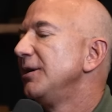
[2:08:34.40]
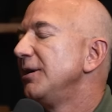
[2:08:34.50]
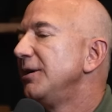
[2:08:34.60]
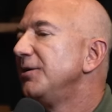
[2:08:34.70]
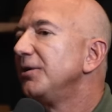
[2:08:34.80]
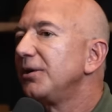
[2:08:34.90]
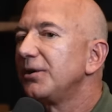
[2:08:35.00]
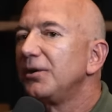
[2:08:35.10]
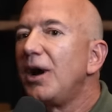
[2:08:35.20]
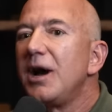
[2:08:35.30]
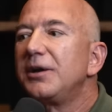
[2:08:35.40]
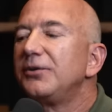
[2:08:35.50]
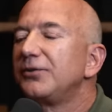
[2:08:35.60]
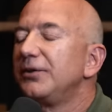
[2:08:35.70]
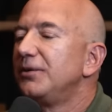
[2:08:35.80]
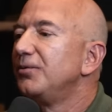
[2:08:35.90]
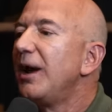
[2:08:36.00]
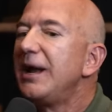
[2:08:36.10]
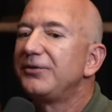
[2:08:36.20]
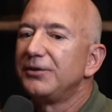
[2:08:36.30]
the clock is, in a
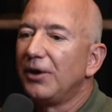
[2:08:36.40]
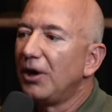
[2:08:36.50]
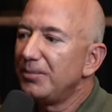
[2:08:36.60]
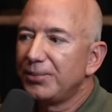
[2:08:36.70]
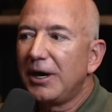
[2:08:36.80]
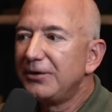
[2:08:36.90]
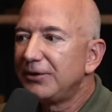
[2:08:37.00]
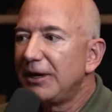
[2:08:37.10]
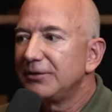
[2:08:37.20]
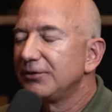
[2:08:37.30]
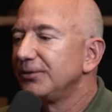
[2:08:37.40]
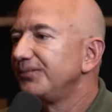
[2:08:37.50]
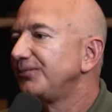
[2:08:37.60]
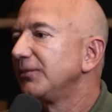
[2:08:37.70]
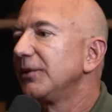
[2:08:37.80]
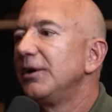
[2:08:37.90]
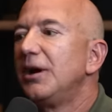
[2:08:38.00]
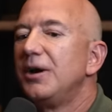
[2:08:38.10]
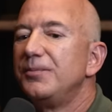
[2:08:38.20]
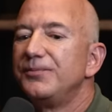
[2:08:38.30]
way, it's an art project.
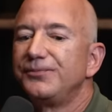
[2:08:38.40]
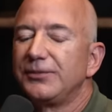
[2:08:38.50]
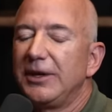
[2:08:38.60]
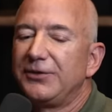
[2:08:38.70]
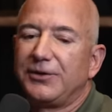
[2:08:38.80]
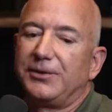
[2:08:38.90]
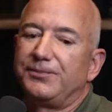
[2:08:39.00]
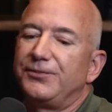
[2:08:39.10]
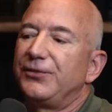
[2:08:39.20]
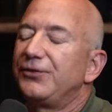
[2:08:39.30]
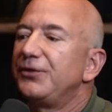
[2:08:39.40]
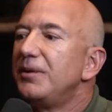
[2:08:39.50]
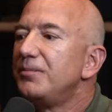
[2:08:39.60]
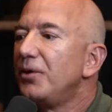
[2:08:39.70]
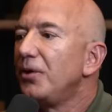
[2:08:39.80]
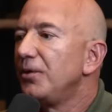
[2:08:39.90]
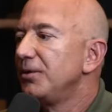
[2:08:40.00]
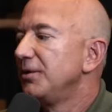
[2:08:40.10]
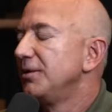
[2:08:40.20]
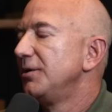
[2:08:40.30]
It's a symbol.
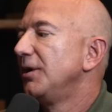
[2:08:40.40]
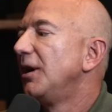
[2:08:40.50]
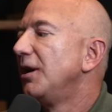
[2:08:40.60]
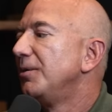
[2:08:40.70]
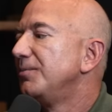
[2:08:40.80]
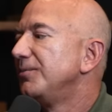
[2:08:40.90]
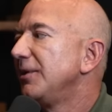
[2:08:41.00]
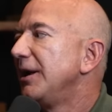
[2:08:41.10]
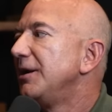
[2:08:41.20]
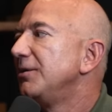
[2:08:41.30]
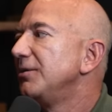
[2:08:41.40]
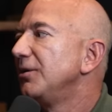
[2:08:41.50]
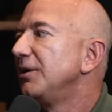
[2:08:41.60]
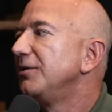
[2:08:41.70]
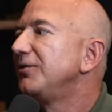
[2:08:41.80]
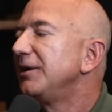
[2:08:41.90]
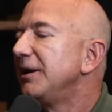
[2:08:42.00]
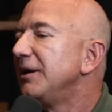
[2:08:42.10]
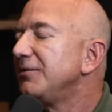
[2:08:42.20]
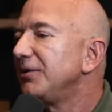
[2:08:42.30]
And it if it
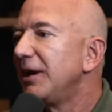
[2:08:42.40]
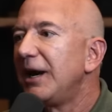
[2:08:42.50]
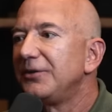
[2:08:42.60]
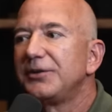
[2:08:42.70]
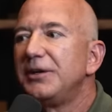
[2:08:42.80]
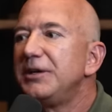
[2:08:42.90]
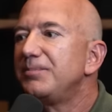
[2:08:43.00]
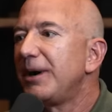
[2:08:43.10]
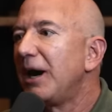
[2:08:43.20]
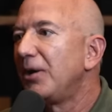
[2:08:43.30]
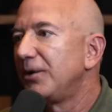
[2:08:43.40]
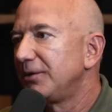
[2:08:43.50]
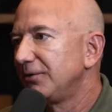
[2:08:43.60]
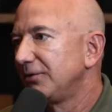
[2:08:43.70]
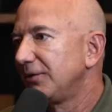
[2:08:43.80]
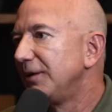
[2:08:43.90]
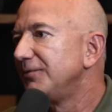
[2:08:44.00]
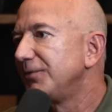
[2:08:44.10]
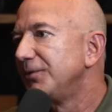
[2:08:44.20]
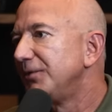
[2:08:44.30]
ever has any power to
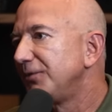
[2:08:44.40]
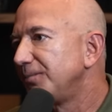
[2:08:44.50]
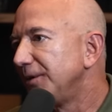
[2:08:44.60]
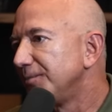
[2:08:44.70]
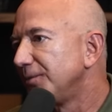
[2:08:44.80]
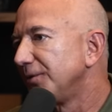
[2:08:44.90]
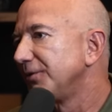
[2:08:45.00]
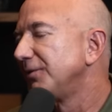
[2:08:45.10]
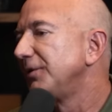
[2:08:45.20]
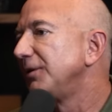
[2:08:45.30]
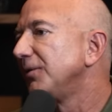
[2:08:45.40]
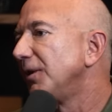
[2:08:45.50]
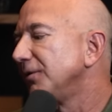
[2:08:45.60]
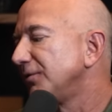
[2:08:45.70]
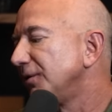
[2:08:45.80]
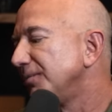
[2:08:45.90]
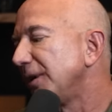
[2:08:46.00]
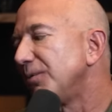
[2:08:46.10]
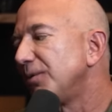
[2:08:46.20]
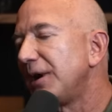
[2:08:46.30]
influence people to think longer term,
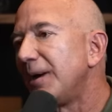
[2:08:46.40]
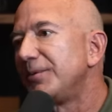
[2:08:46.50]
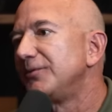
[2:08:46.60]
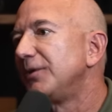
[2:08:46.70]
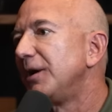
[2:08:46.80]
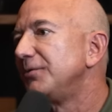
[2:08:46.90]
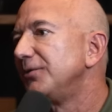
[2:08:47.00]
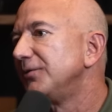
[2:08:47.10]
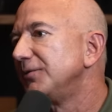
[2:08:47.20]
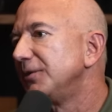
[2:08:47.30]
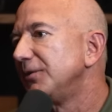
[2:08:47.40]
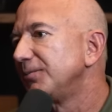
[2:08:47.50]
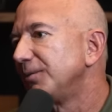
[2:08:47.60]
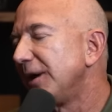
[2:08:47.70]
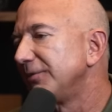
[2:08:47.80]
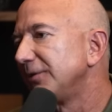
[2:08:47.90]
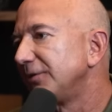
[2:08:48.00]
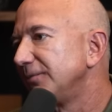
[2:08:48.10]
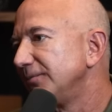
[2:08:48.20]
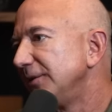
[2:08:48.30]
that won't happen for hundreds of years. But we have
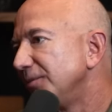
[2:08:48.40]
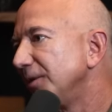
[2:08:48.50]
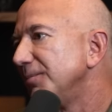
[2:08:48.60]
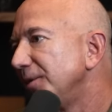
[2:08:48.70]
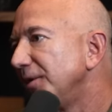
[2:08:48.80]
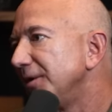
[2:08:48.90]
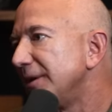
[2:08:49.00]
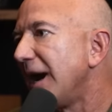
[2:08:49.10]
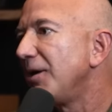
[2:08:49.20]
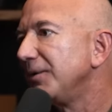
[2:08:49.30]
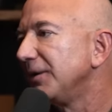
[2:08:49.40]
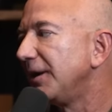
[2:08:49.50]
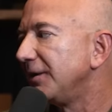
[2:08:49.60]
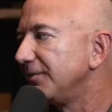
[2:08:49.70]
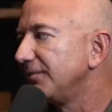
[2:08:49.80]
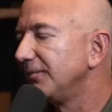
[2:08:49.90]
to, you know, we're going to build it now and let it